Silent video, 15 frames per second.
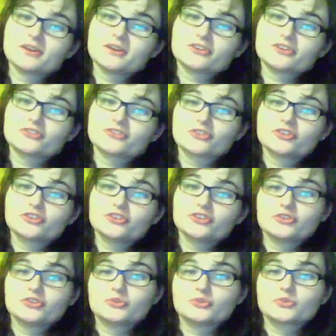make sure
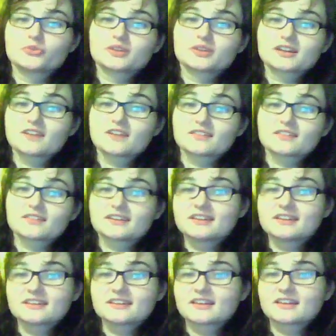you click on the
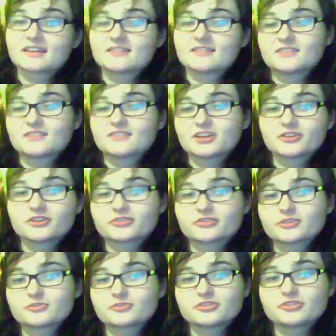link in the video
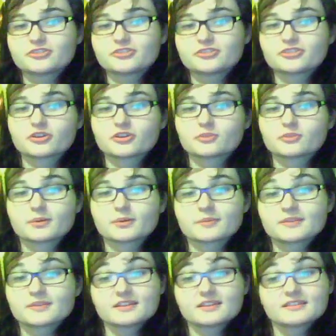description to go to my
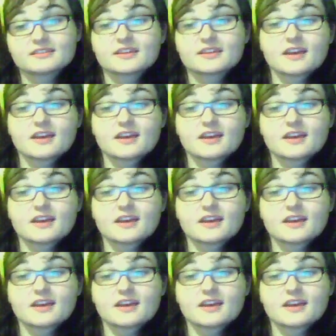website,